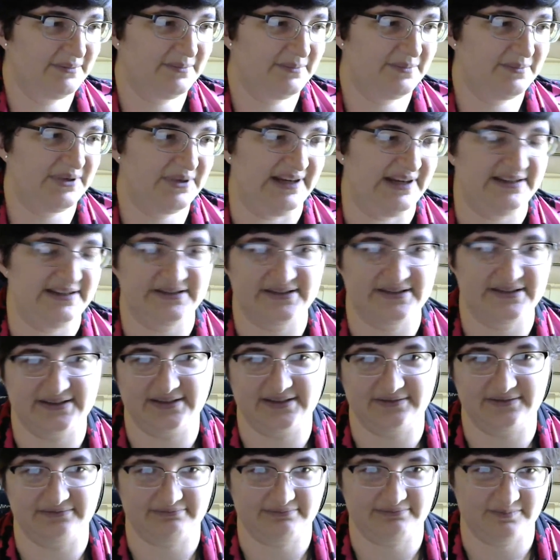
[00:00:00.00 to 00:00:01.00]

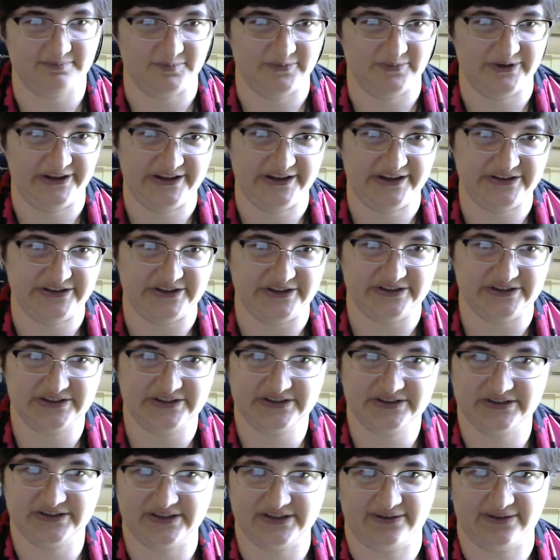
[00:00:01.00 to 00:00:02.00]
priests' religious
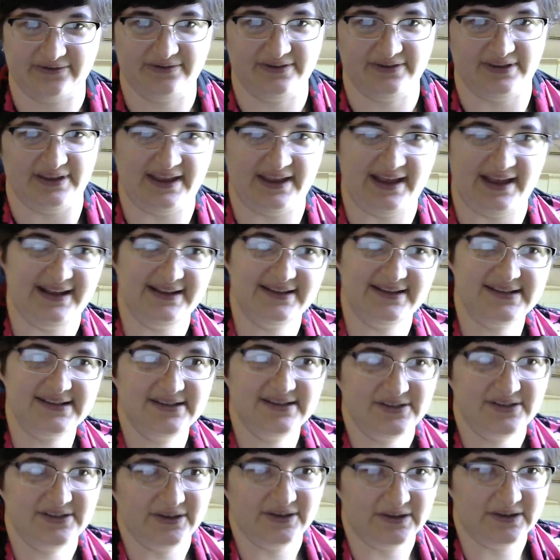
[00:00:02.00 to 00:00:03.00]
stuff that
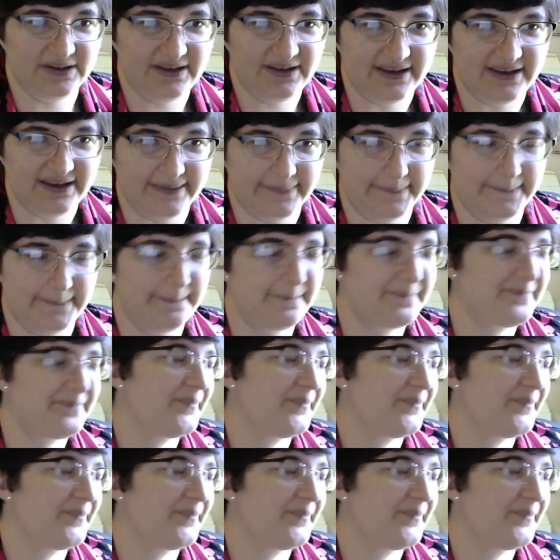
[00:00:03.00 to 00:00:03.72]
turned them,